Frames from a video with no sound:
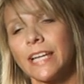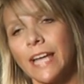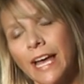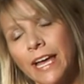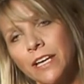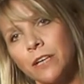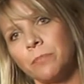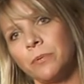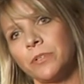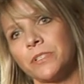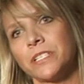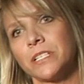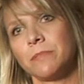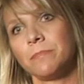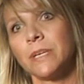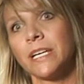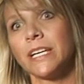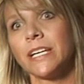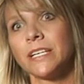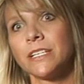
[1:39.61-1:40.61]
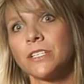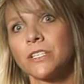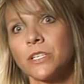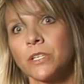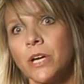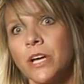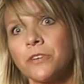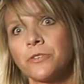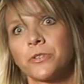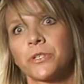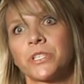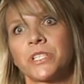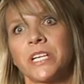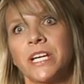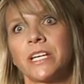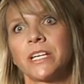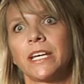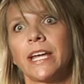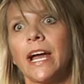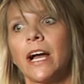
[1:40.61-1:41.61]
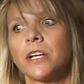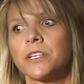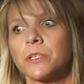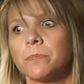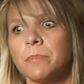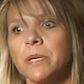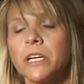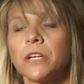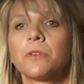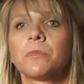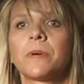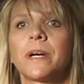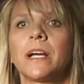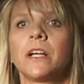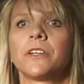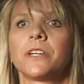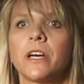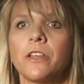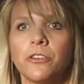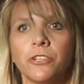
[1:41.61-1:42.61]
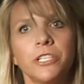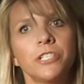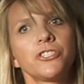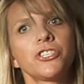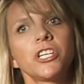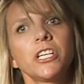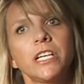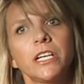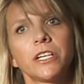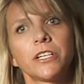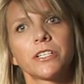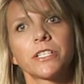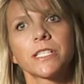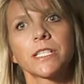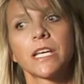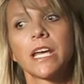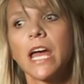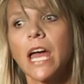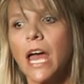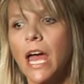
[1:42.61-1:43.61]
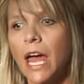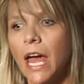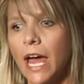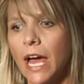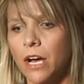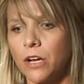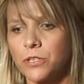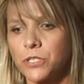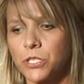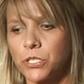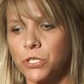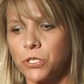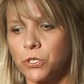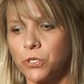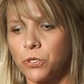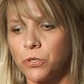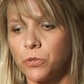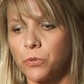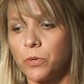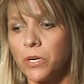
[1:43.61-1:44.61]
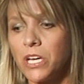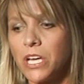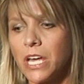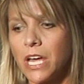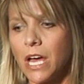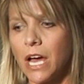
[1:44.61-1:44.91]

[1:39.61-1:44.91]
catapulted me into understanding how to be around other engineers, how to